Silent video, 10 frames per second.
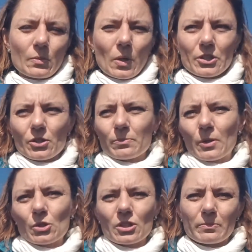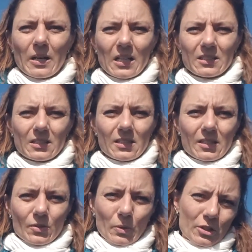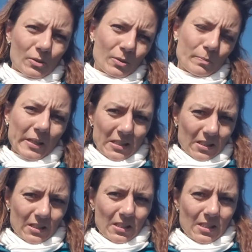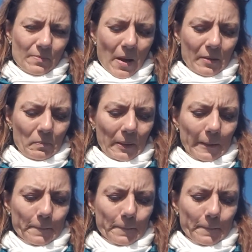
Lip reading: what your emotional body needs, what your mental needs might be.